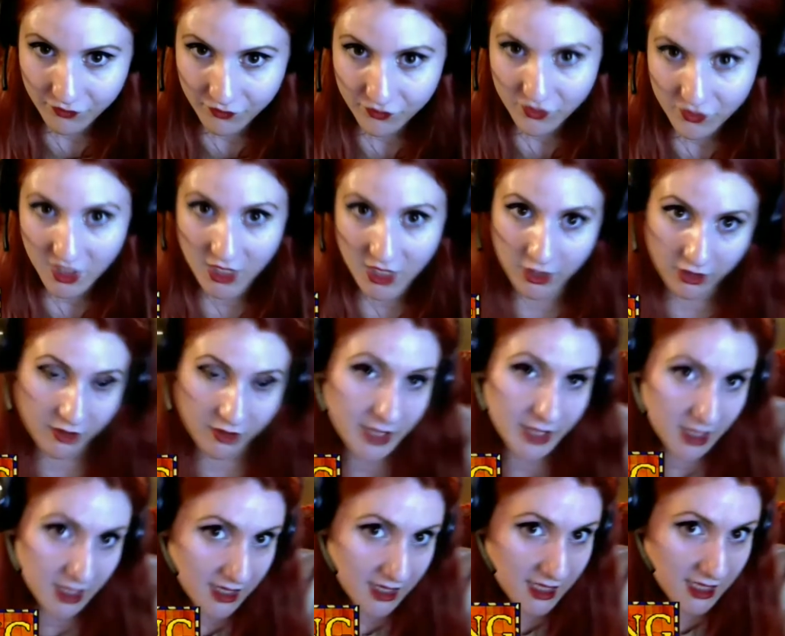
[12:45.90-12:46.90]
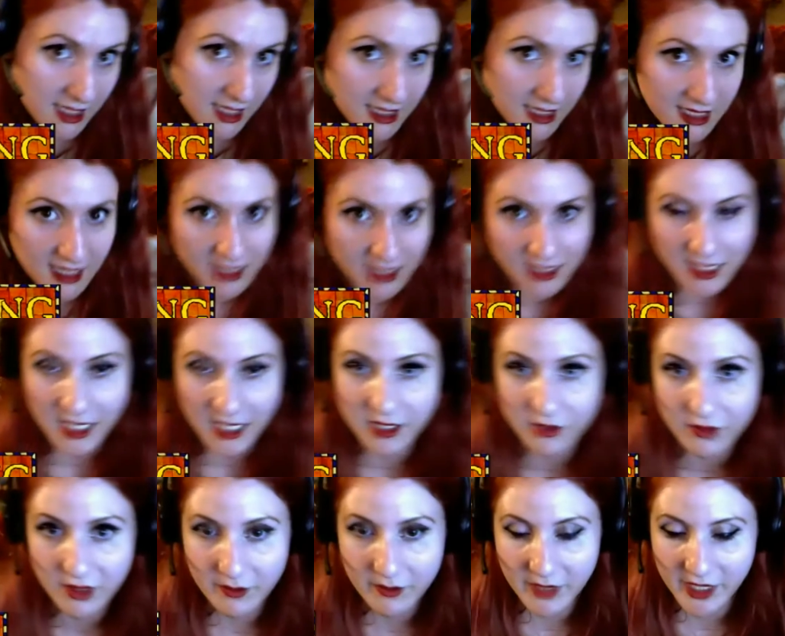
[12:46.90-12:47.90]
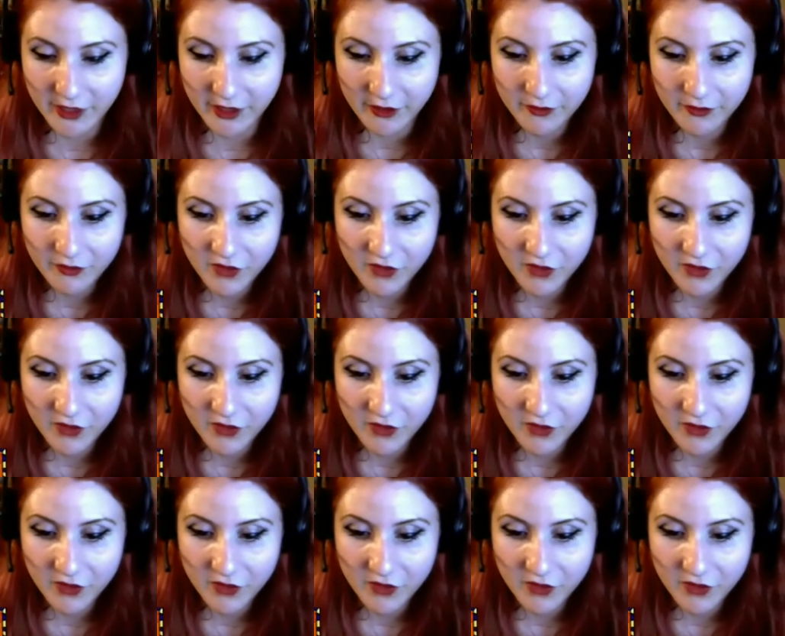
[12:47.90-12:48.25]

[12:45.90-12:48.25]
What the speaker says: He'd already been linked to that sex scandal with the mayor.